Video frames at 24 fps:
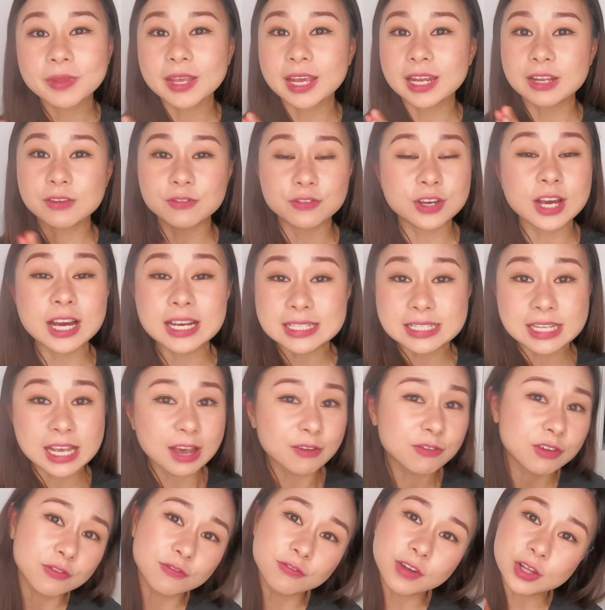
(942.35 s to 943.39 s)
And if you guys
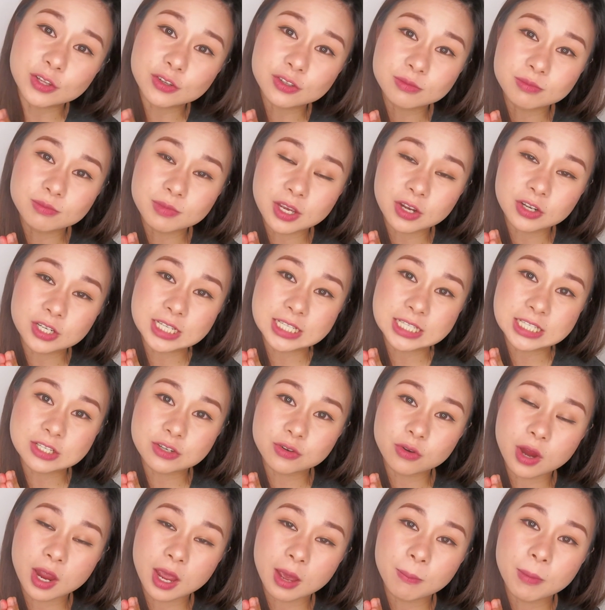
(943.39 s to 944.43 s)
haven't followed me on
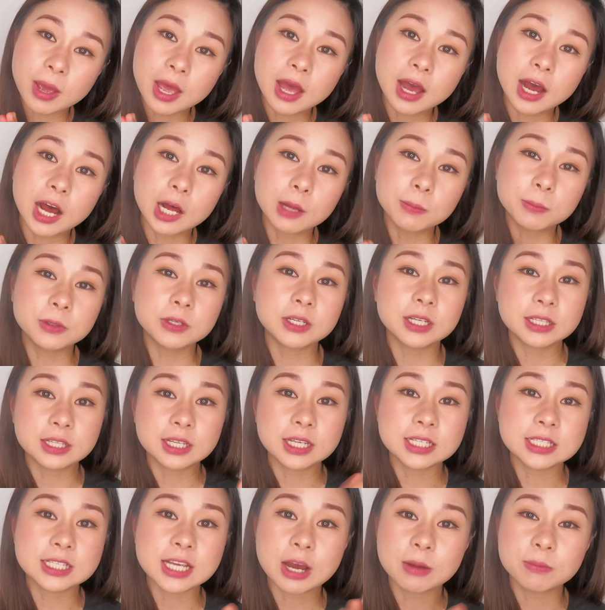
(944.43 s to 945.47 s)
Instagram, I'll put a
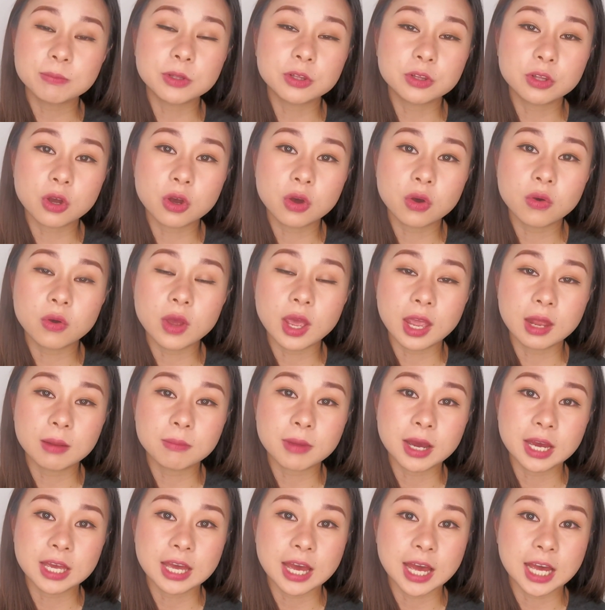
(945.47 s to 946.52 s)
link down below, and
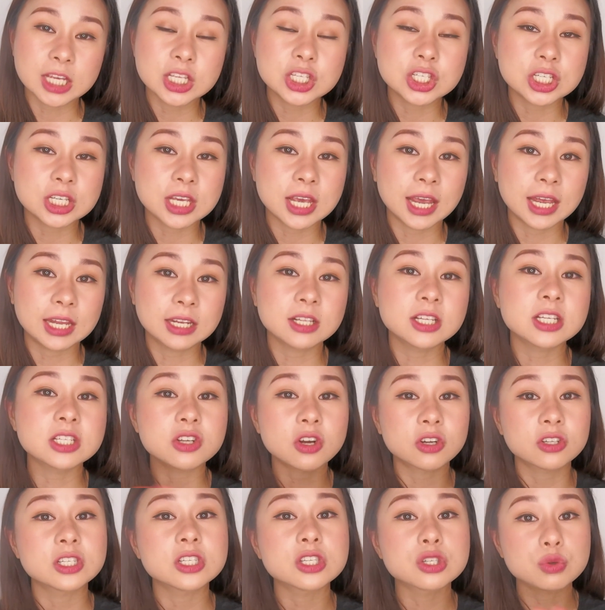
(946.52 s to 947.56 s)
my IG handle is
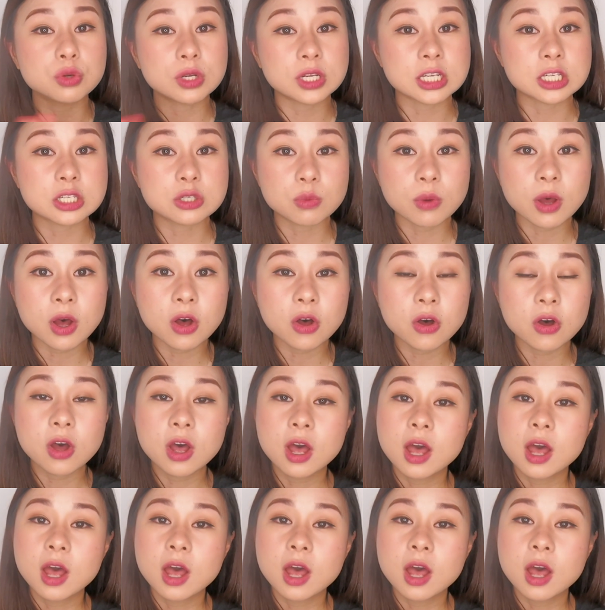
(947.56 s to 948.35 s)
on the screen as well.